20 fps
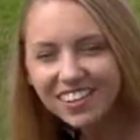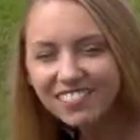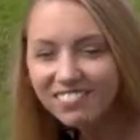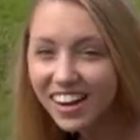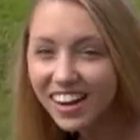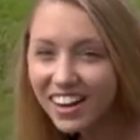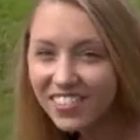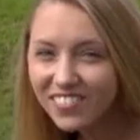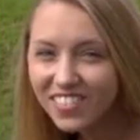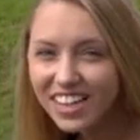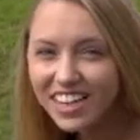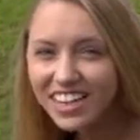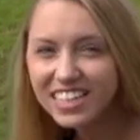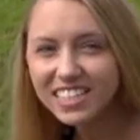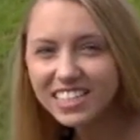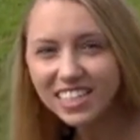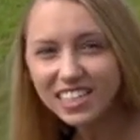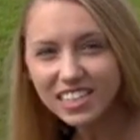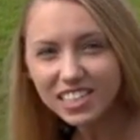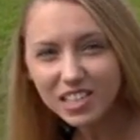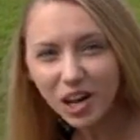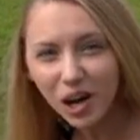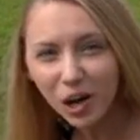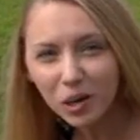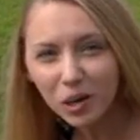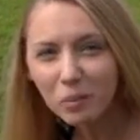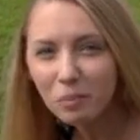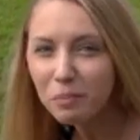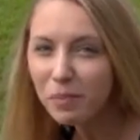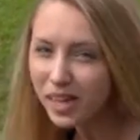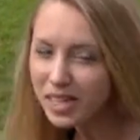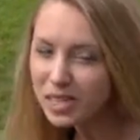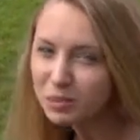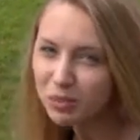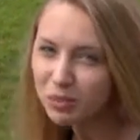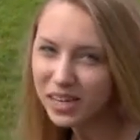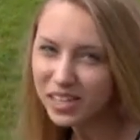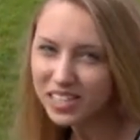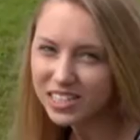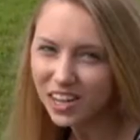Raven is an adult mixed
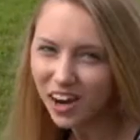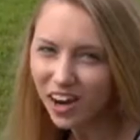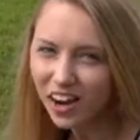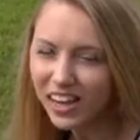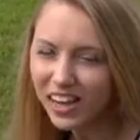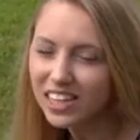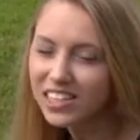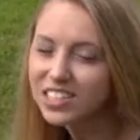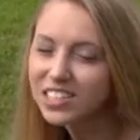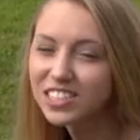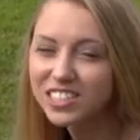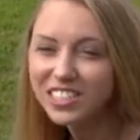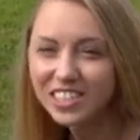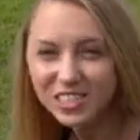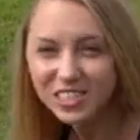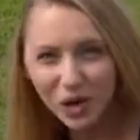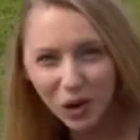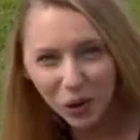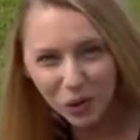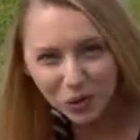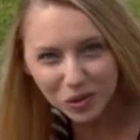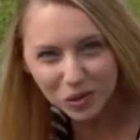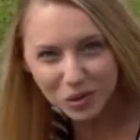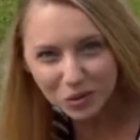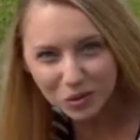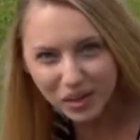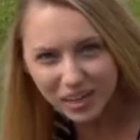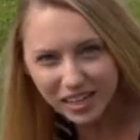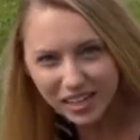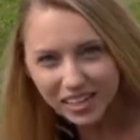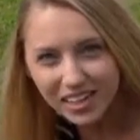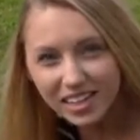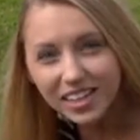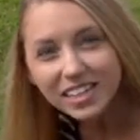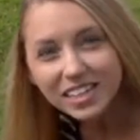breed dog and she's a total sweetie.